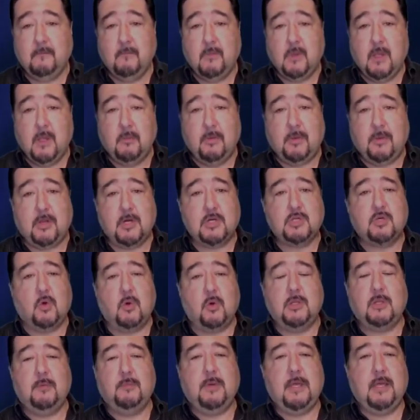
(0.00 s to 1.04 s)
but there's going
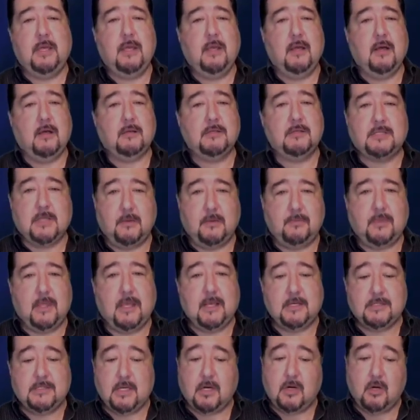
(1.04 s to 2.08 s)
to be some
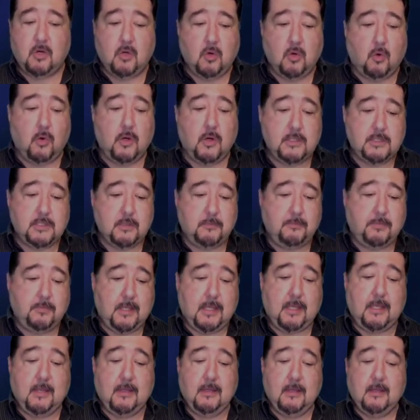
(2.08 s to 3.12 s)
things that are going to
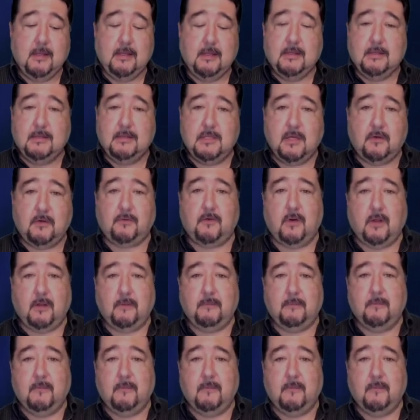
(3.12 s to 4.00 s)
be different.